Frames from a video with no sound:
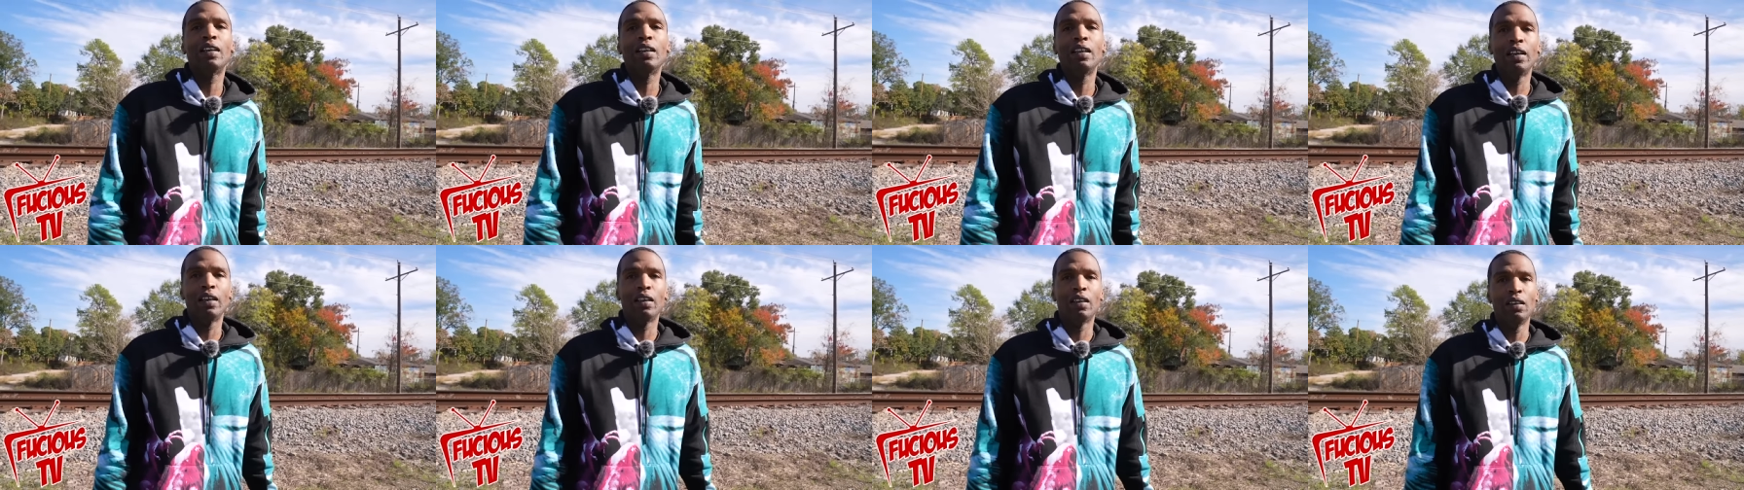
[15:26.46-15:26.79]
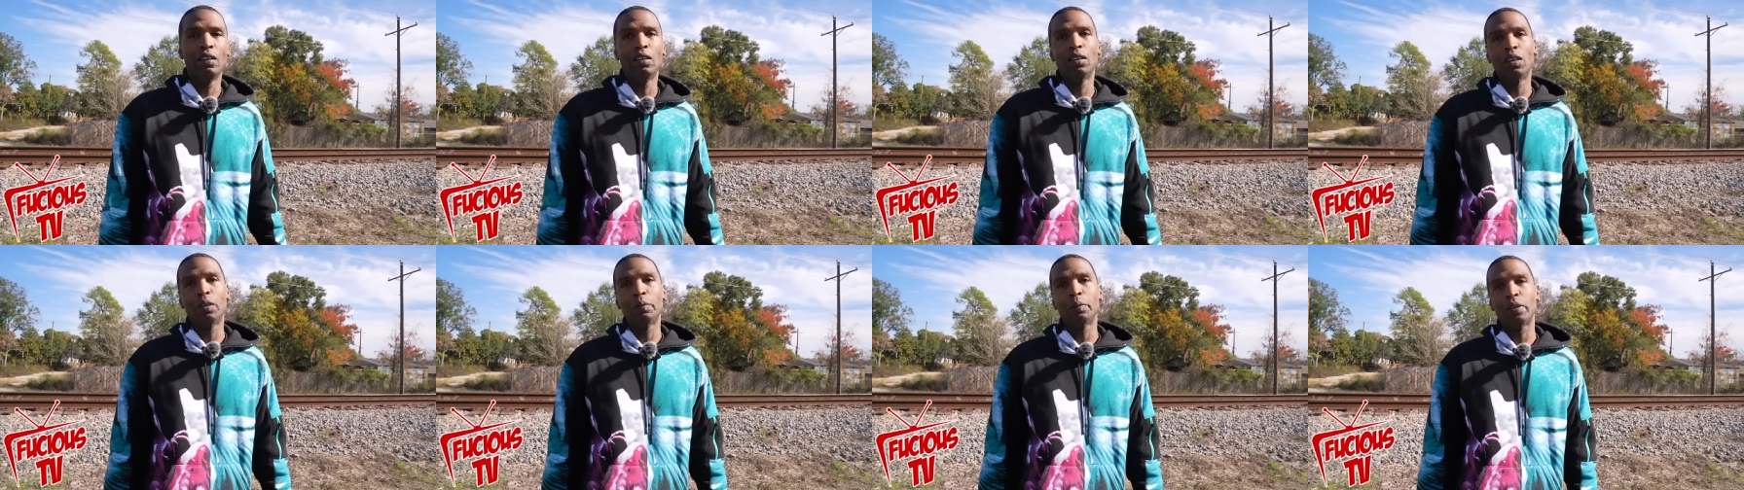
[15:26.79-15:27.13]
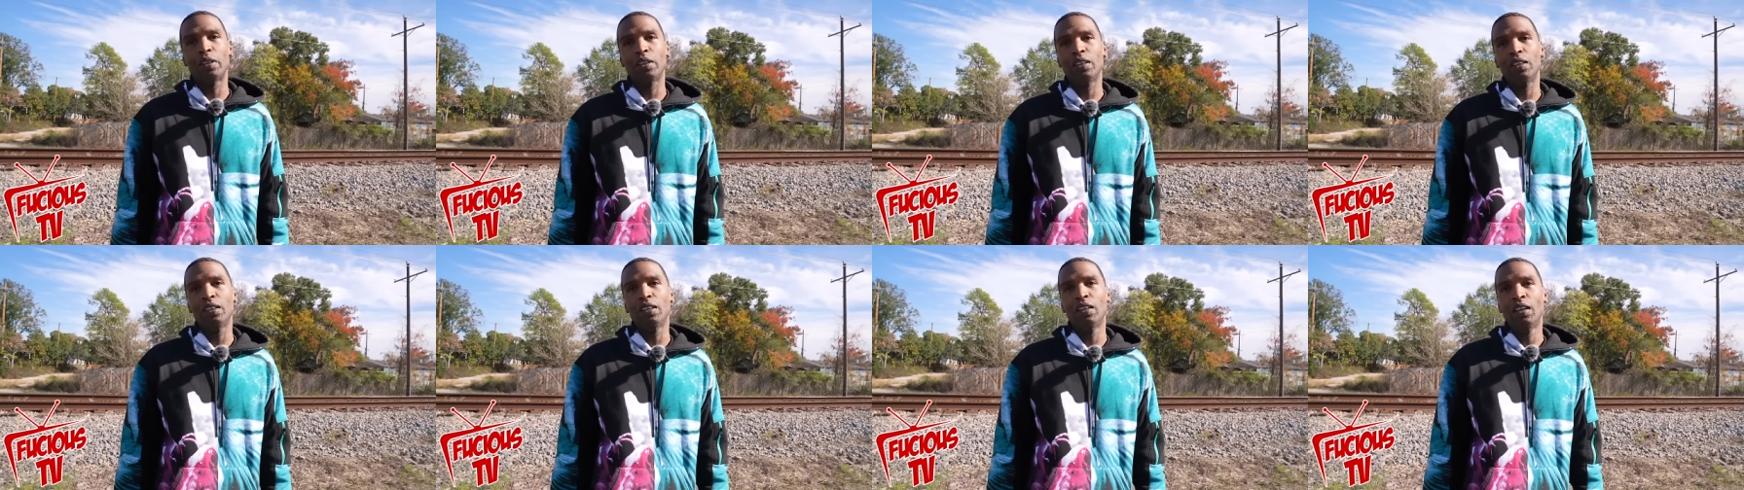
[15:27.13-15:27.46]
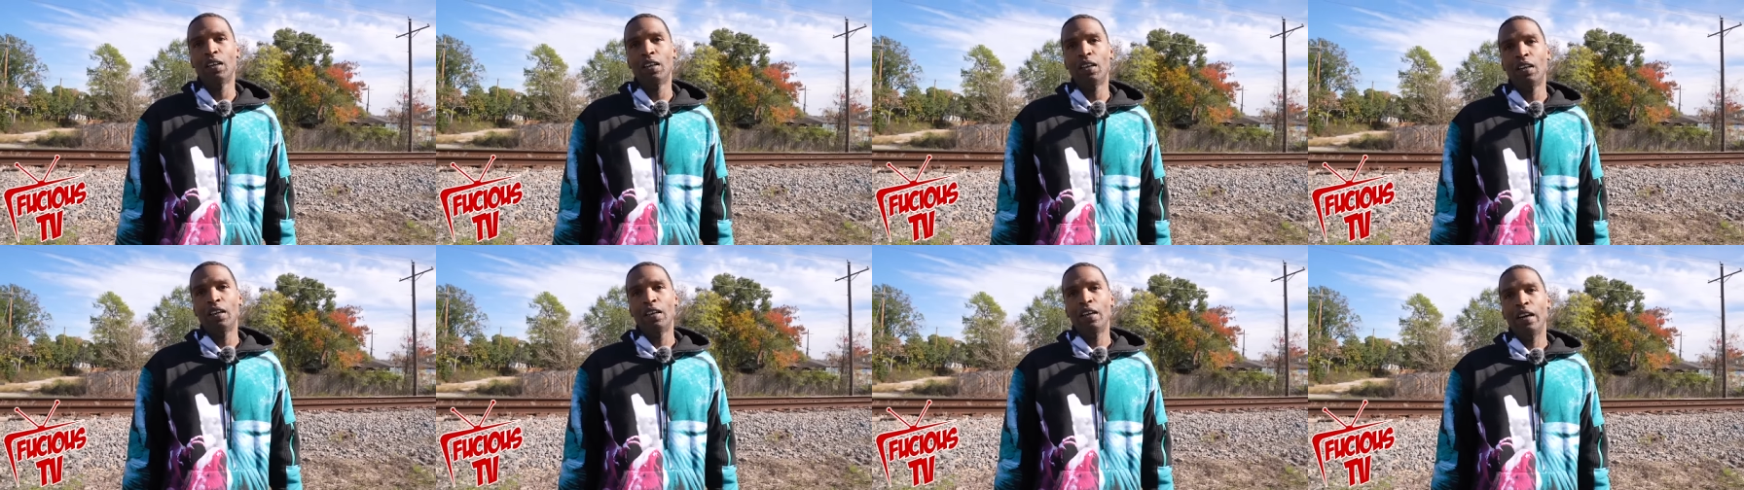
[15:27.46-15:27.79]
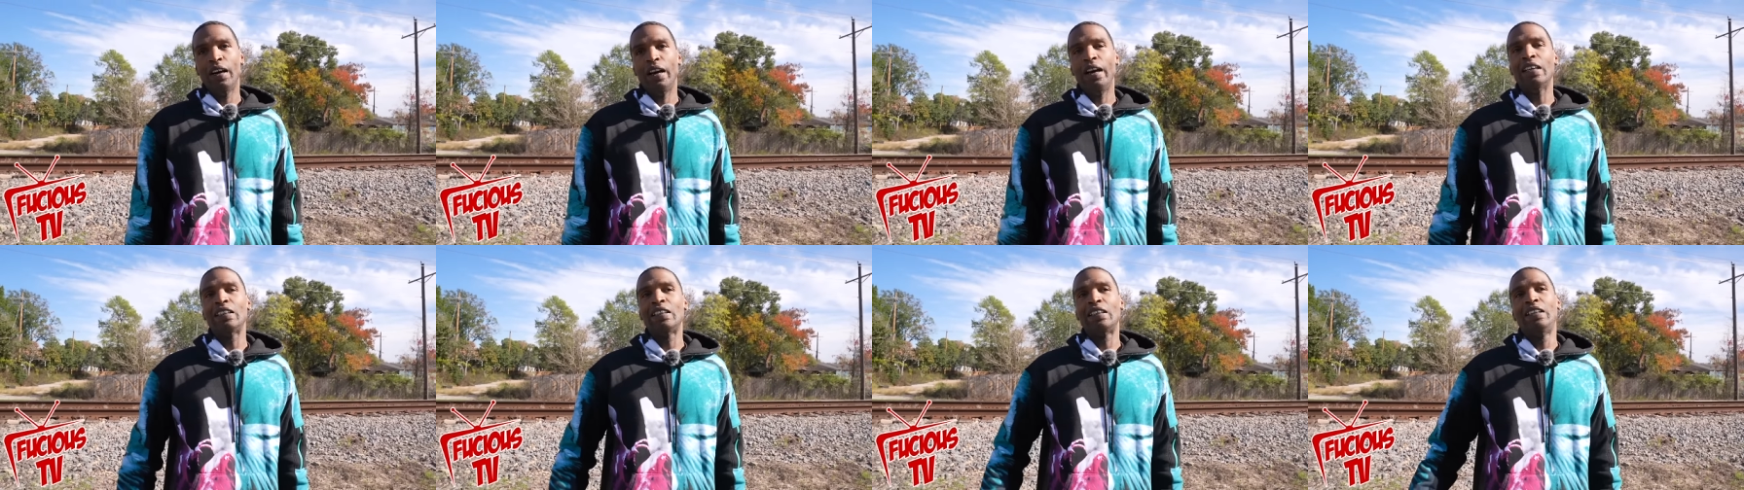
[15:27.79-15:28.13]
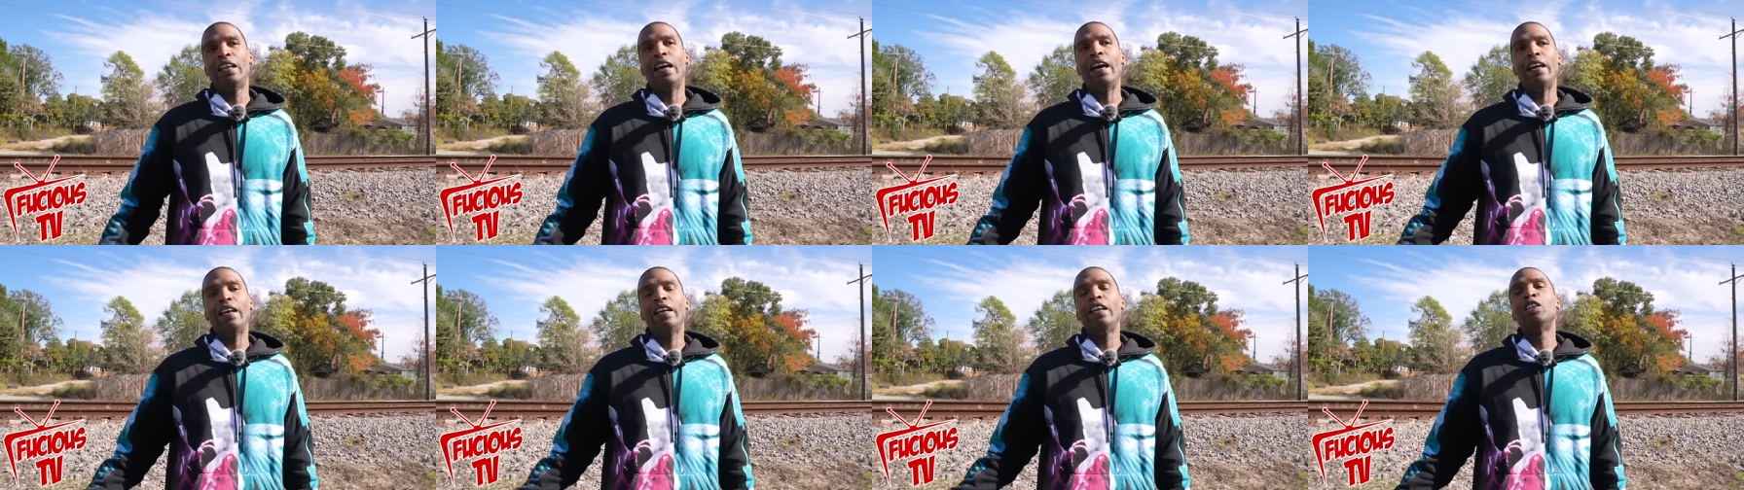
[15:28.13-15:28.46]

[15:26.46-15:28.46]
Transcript: of nigga. You know what I'm saying? Yeah. It's that